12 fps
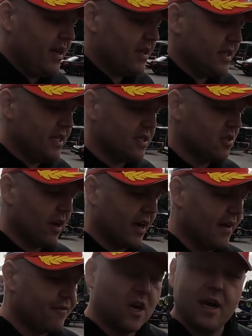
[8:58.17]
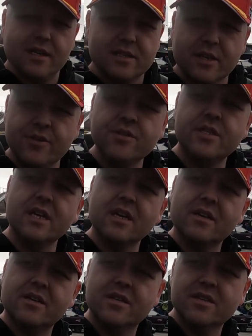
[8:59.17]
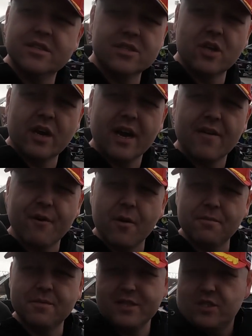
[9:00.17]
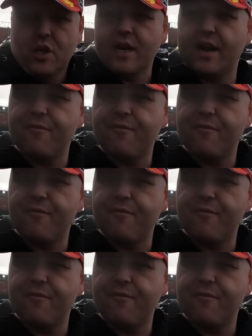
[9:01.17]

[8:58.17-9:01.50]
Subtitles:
There's not enough tires in New Zealand. There's not enough